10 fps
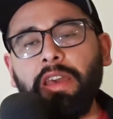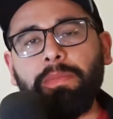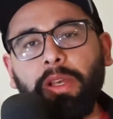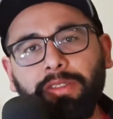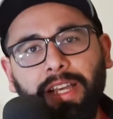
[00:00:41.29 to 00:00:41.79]

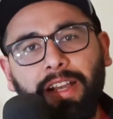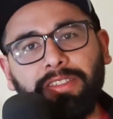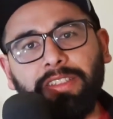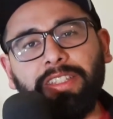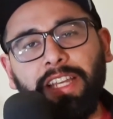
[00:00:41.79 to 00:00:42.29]
because as
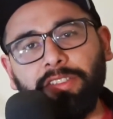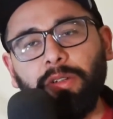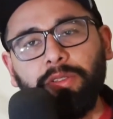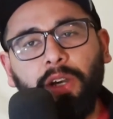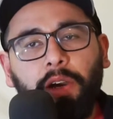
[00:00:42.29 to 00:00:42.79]
the test
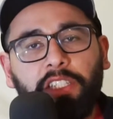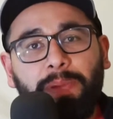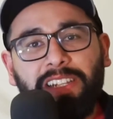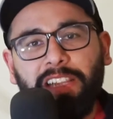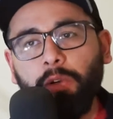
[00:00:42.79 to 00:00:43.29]
goes on,
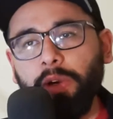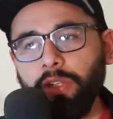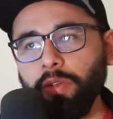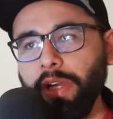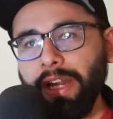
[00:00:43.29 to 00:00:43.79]
especially when
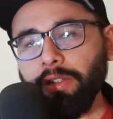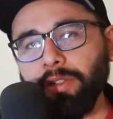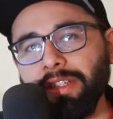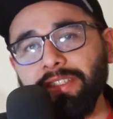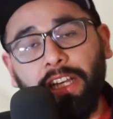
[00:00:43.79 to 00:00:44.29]
you get into
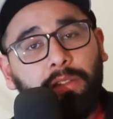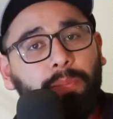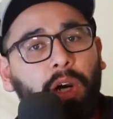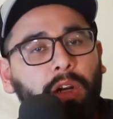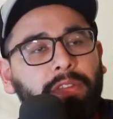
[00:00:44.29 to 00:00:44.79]
the second
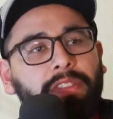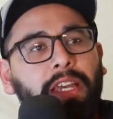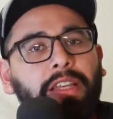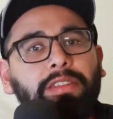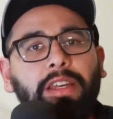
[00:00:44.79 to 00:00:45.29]
part of the
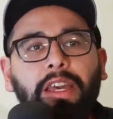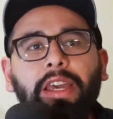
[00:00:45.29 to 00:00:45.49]
test,